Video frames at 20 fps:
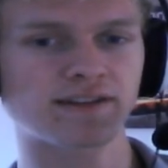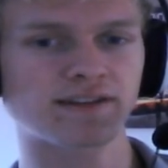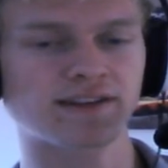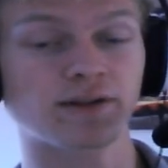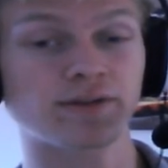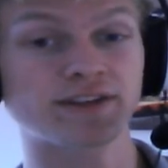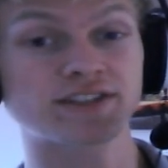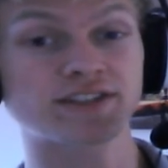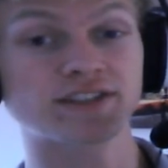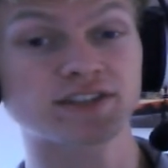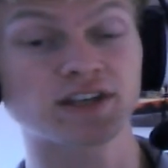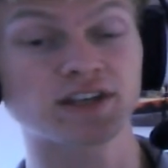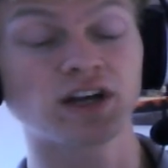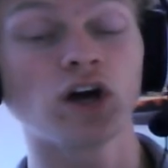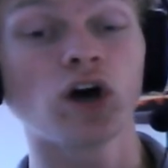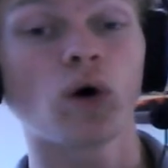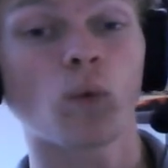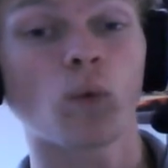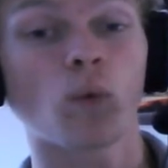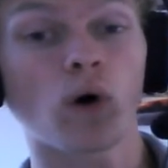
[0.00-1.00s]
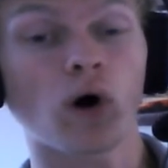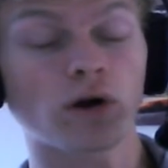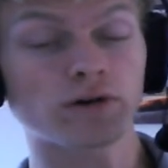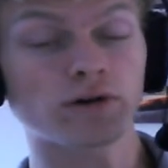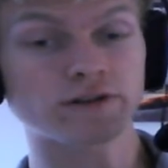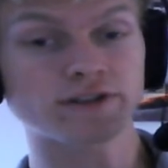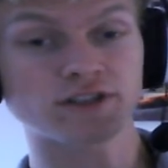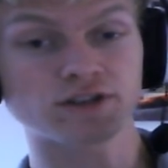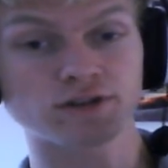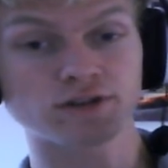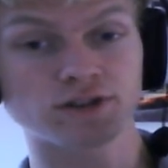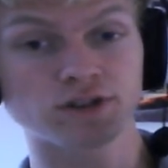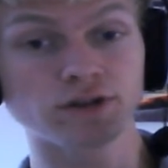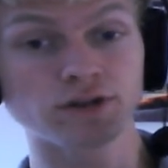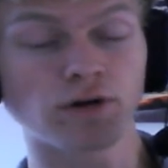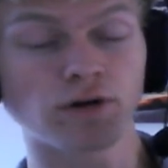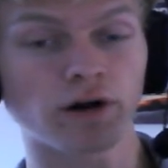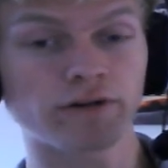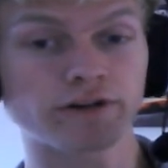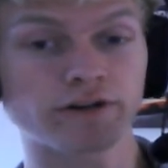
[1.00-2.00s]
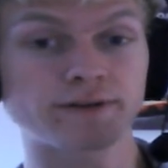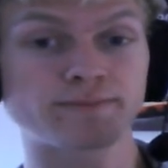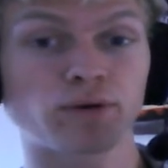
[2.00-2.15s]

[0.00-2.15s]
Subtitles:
Now this is 100 to 200